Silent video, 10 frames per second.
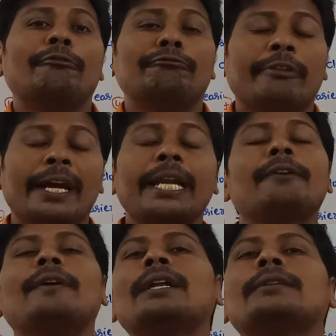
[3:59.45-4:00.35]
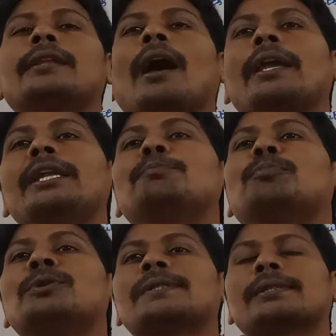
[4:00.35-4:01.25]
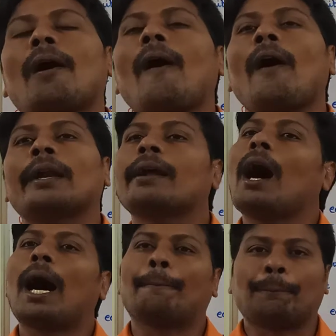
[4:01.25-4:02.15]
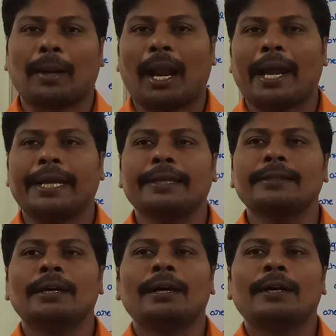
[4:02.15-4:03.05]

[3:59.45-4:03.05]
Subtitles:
whenever the inputs are applied.